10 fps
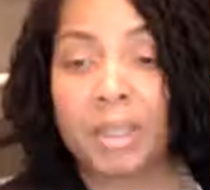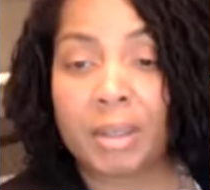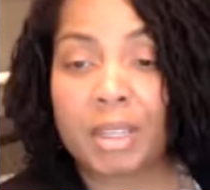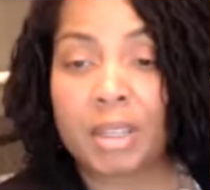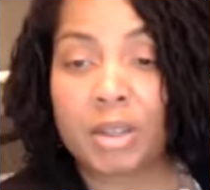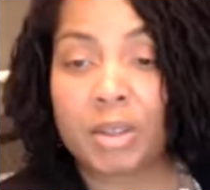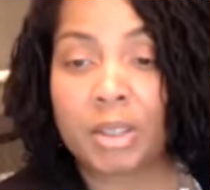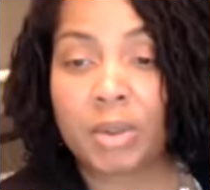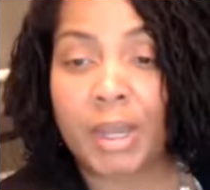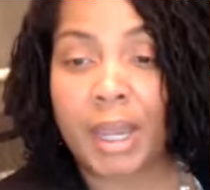it seems as though
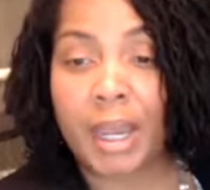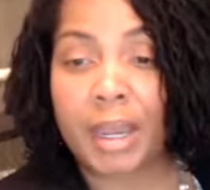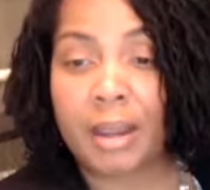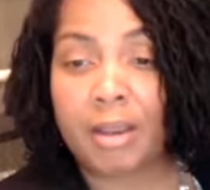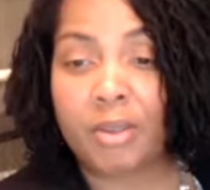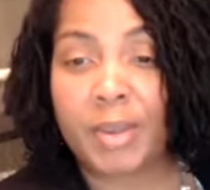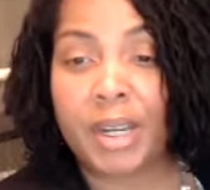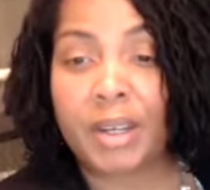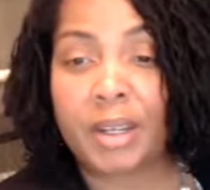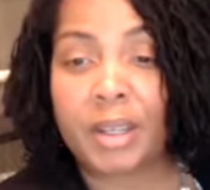the UK
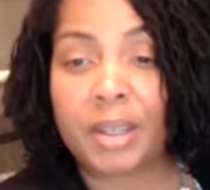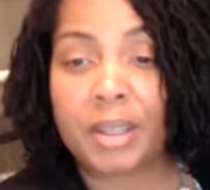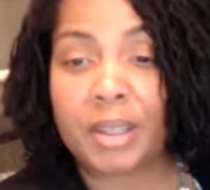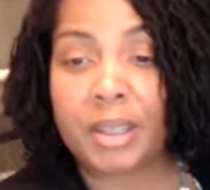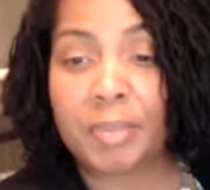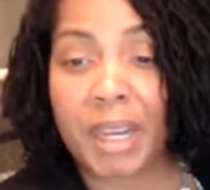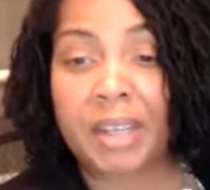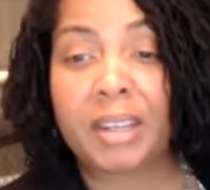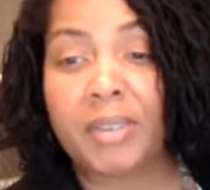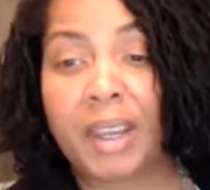government is
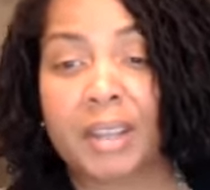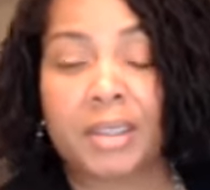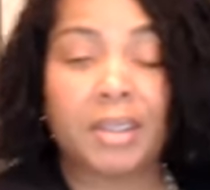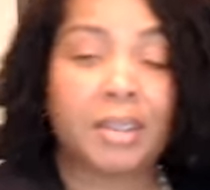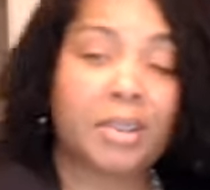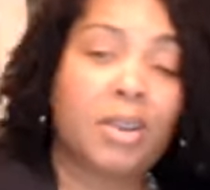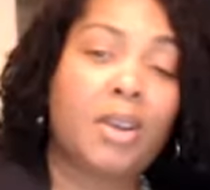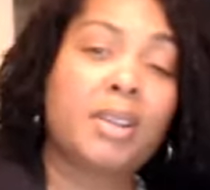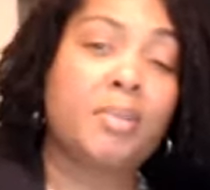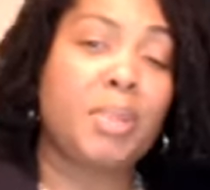expecting vaccines to
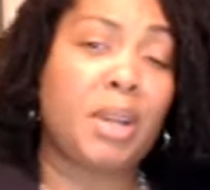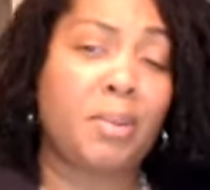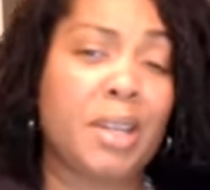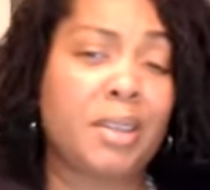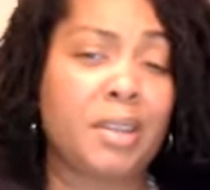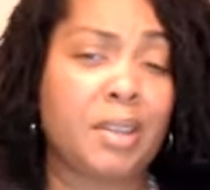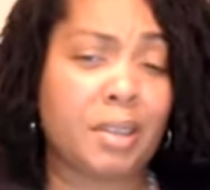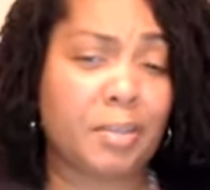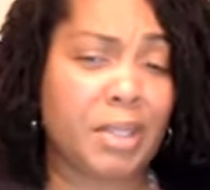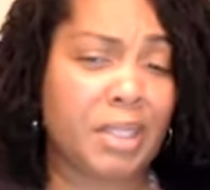cause impairments and
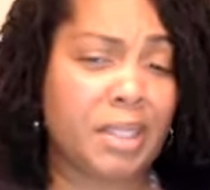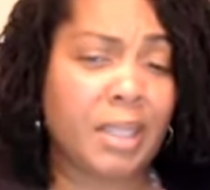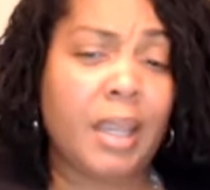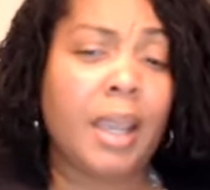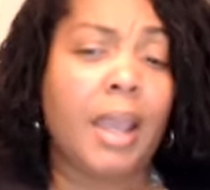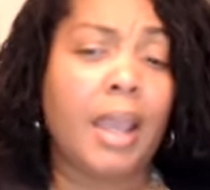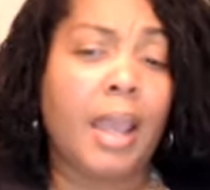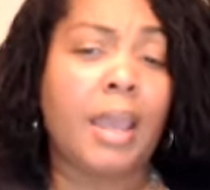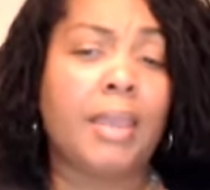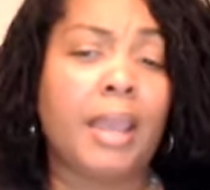disability,
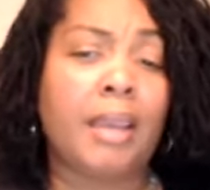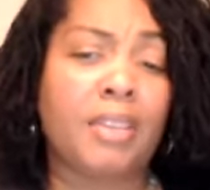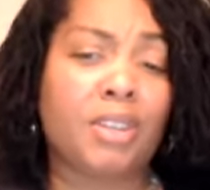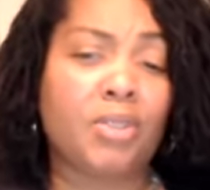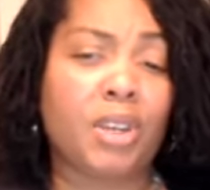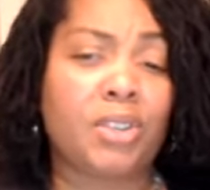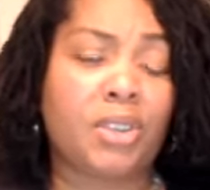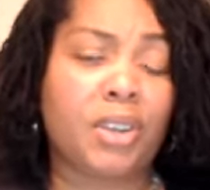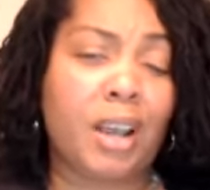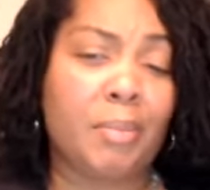and they have structured
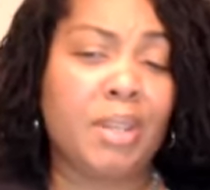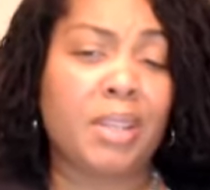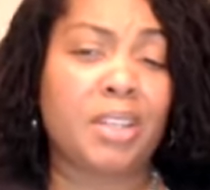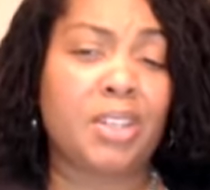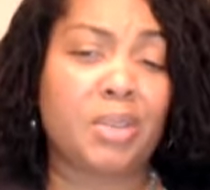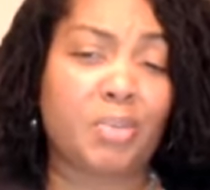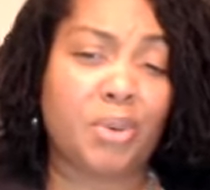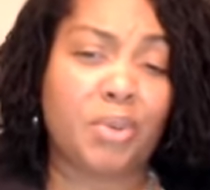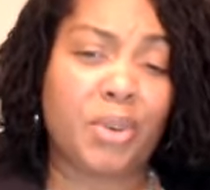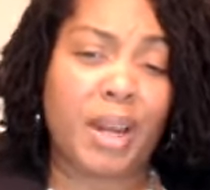a compensation
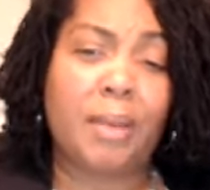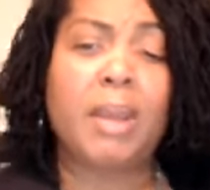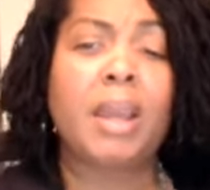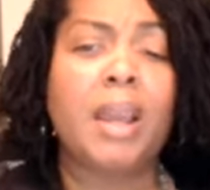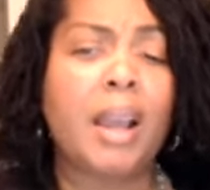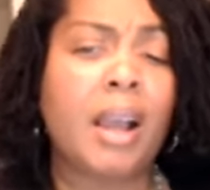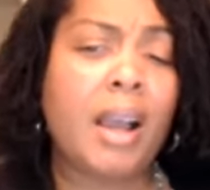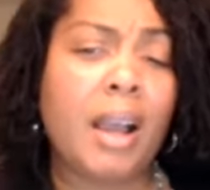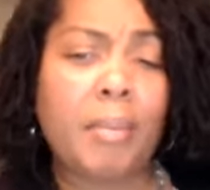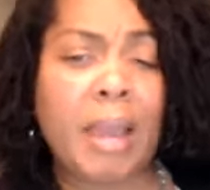program.
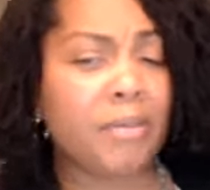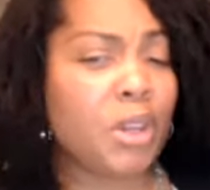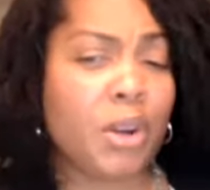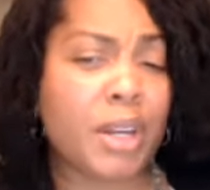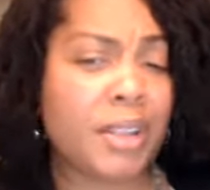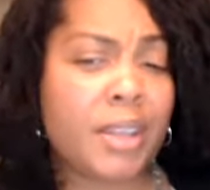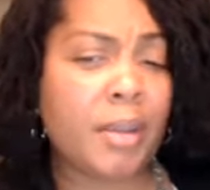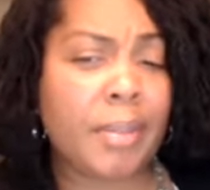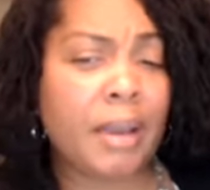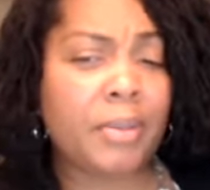Um, have you heard anything
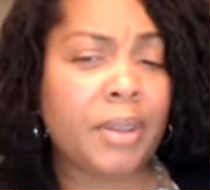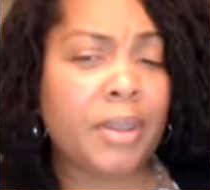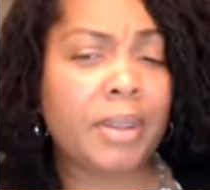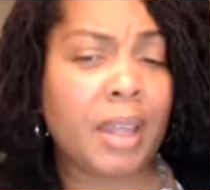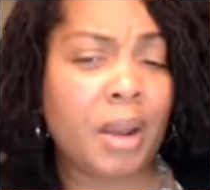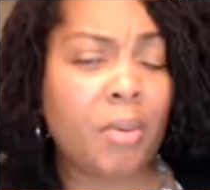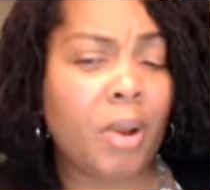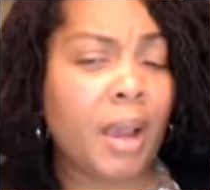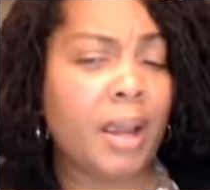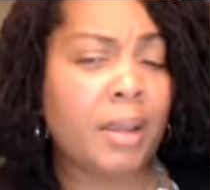about this, and
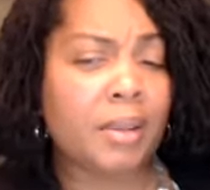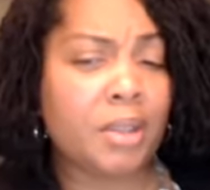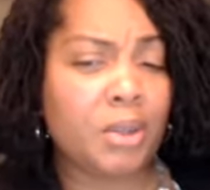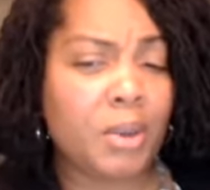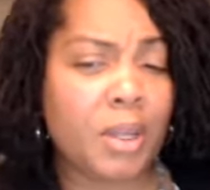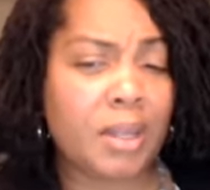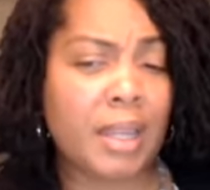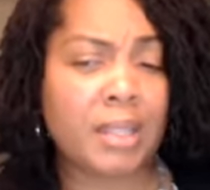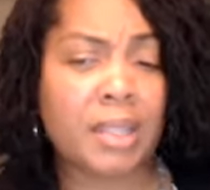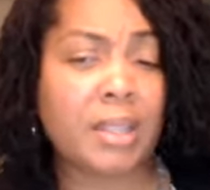why has the US
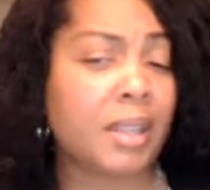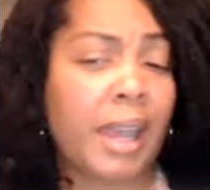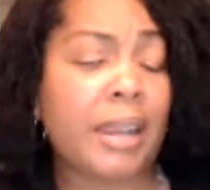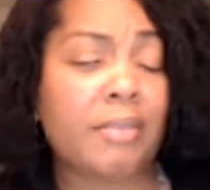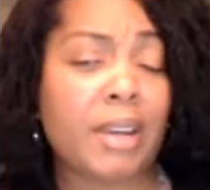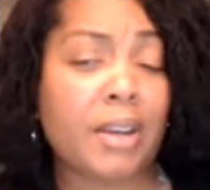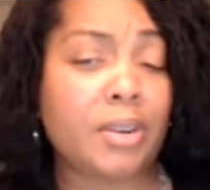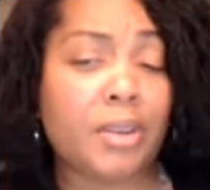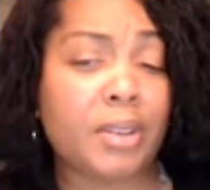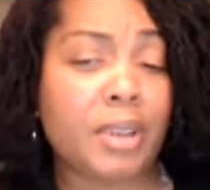not done this? I have not
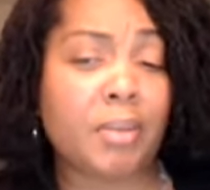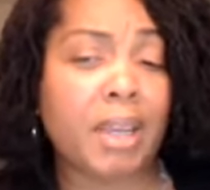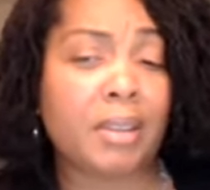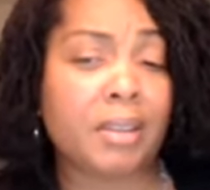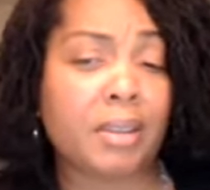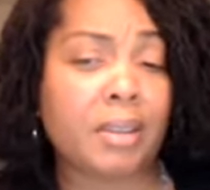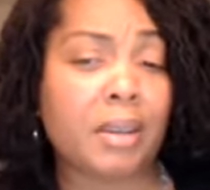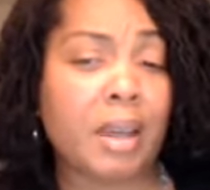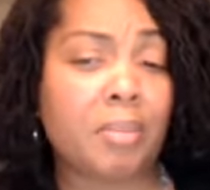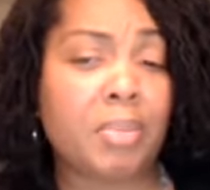heard anything about this. This has
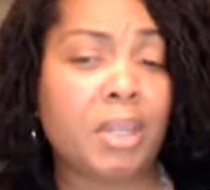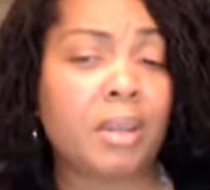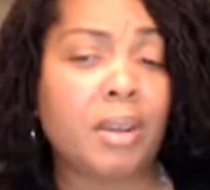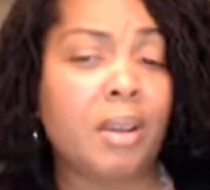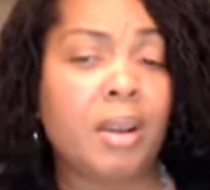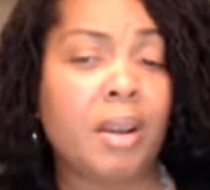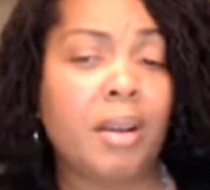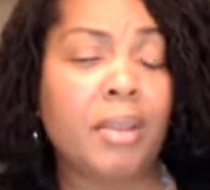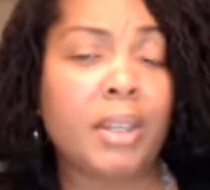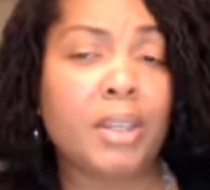not been
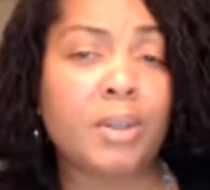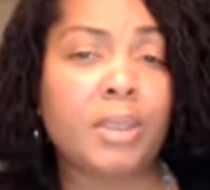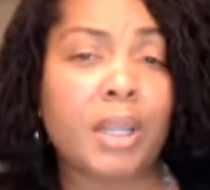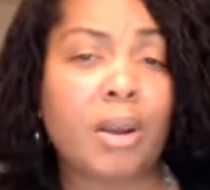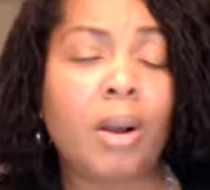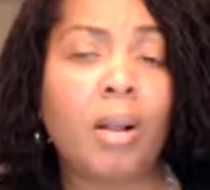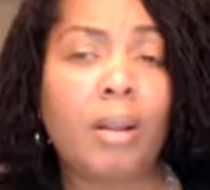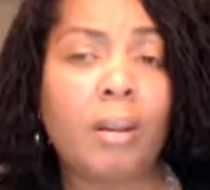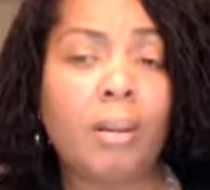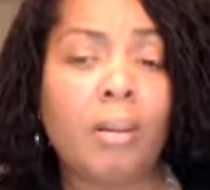on the news at all.